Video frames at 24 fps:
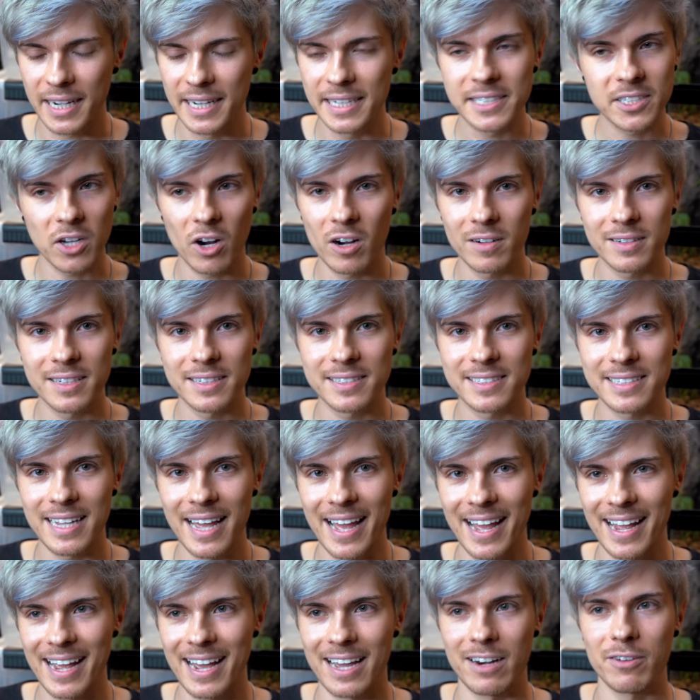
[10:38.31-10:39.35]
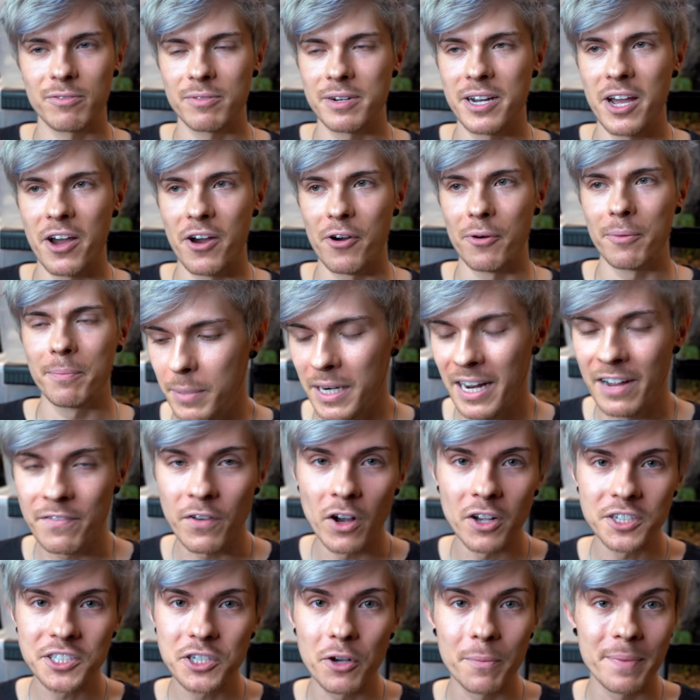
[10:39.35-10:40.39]
It's hard to say, I don't know. But I've
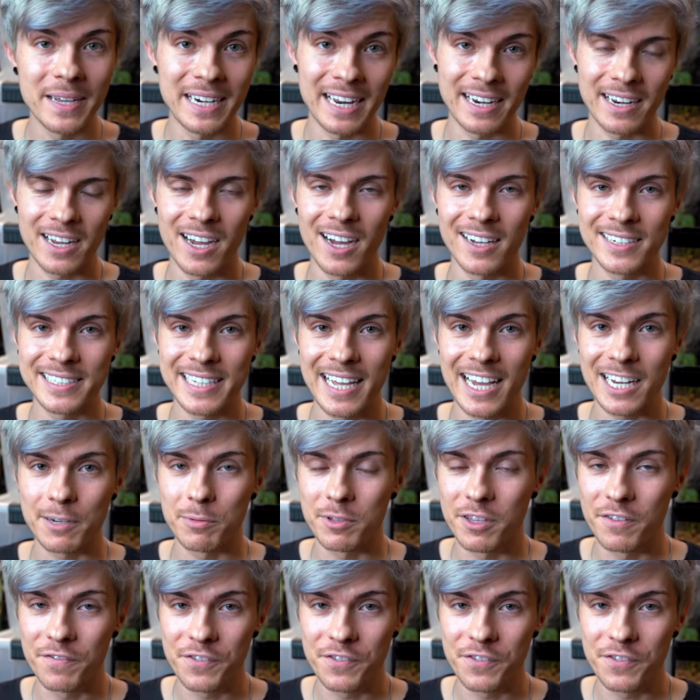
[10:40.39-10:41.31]
also been in contact with